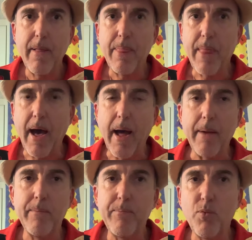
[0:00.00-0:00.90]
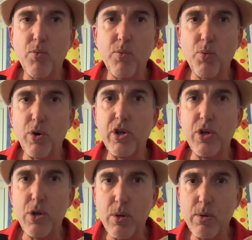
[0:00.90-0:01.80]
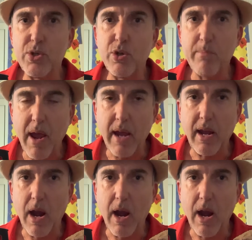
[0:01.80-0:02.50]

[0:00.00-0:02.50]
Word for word: that were used to make